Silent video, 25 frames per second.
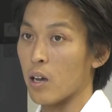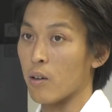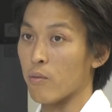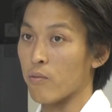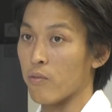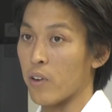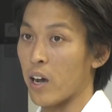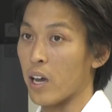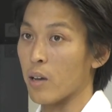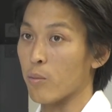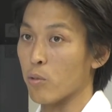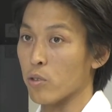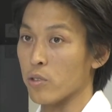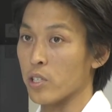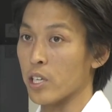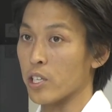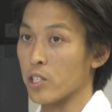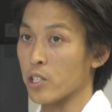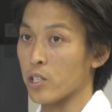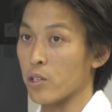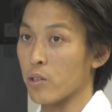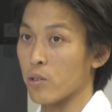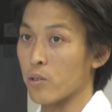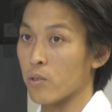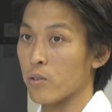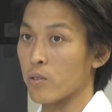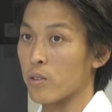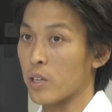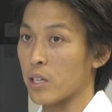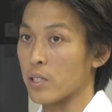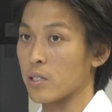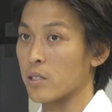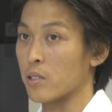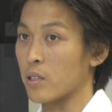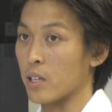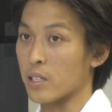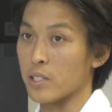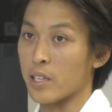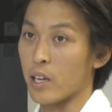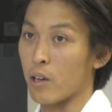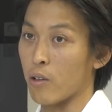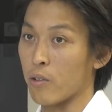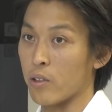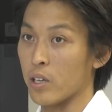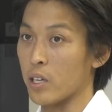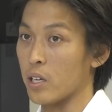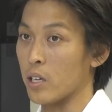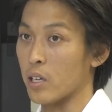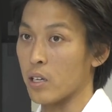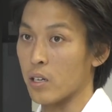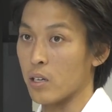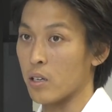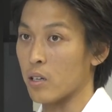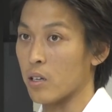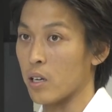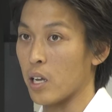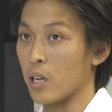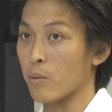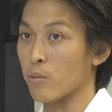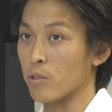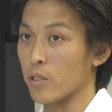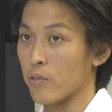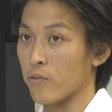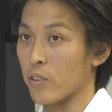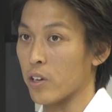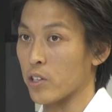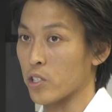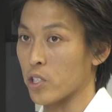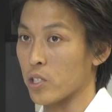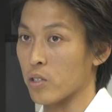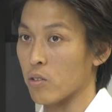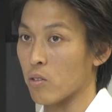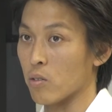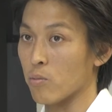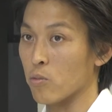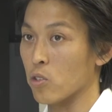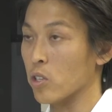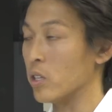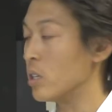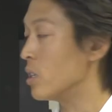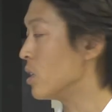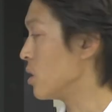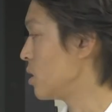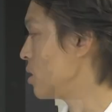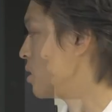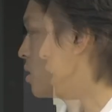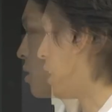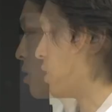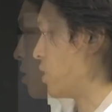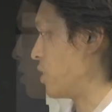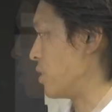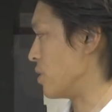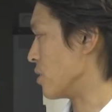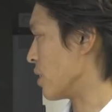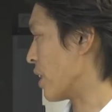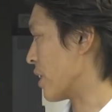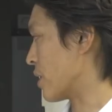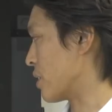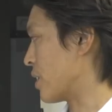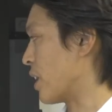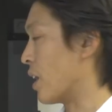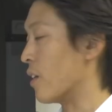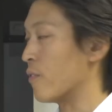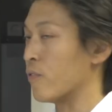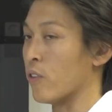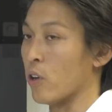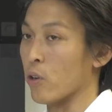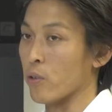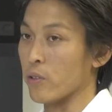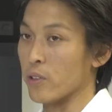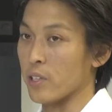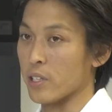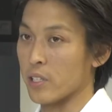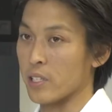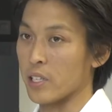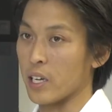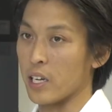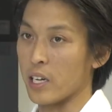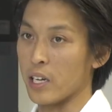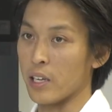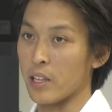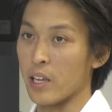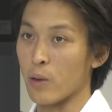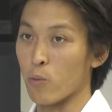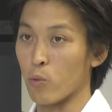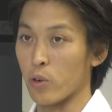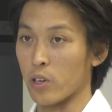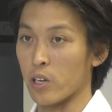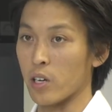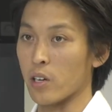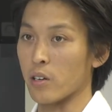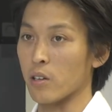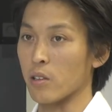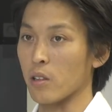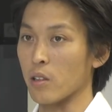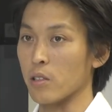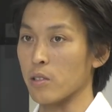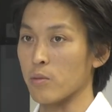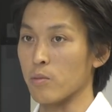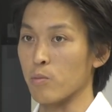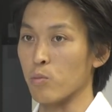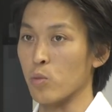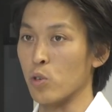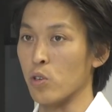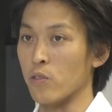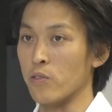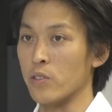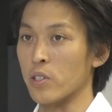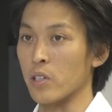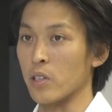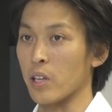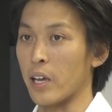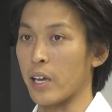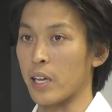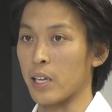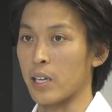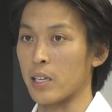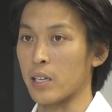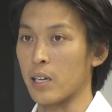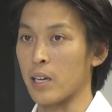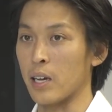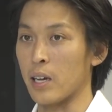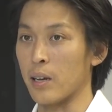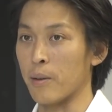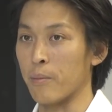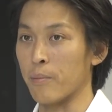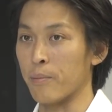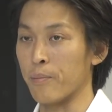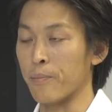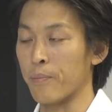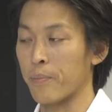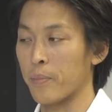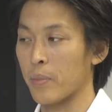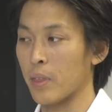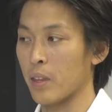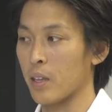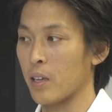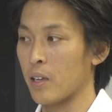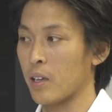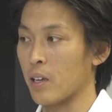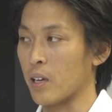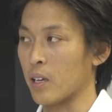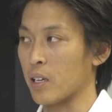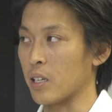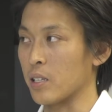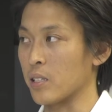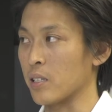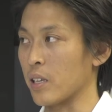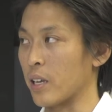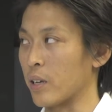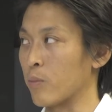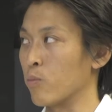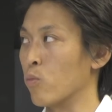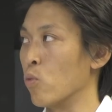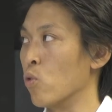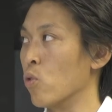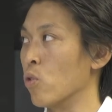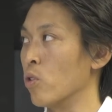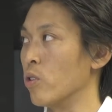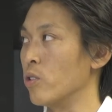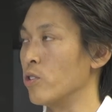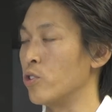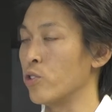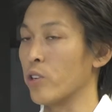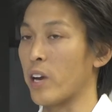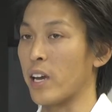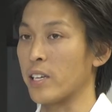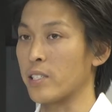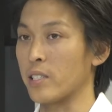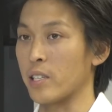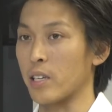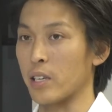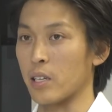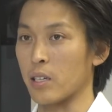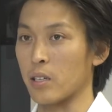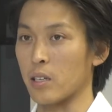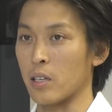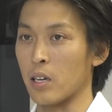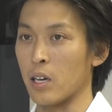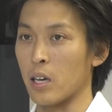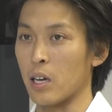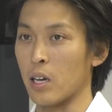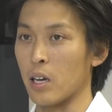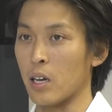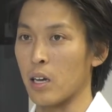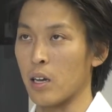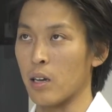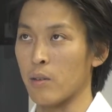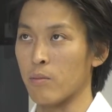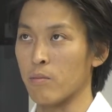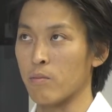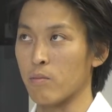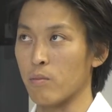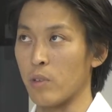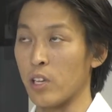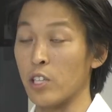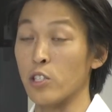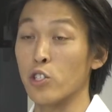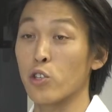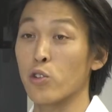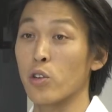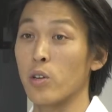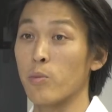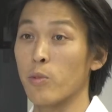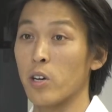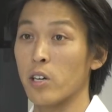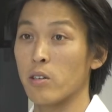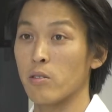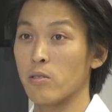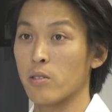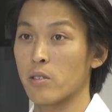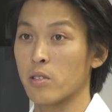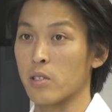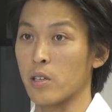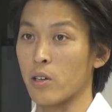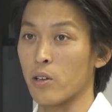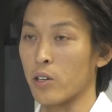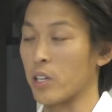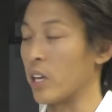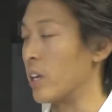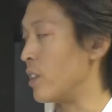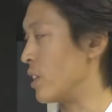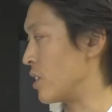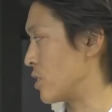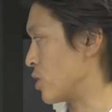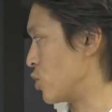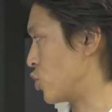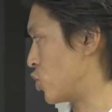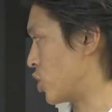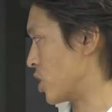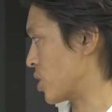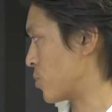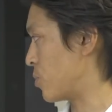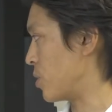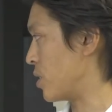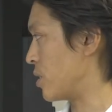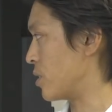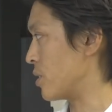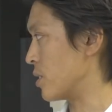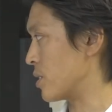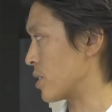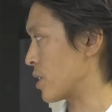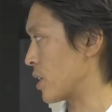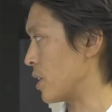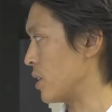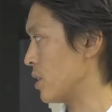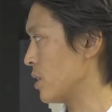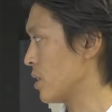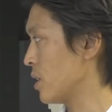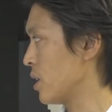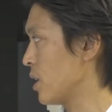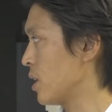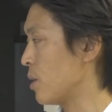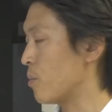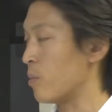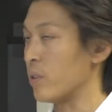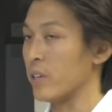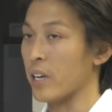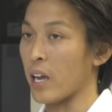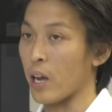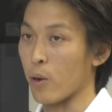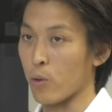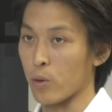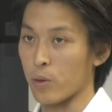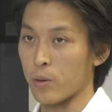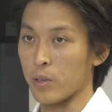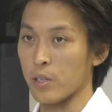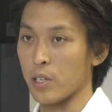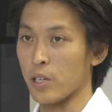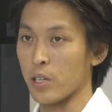viable tissue that's healthy and able to function normally. And then following this study, then we're gonna move to I guess more drastic injury models. So again, this is just beneath the skin, but now we can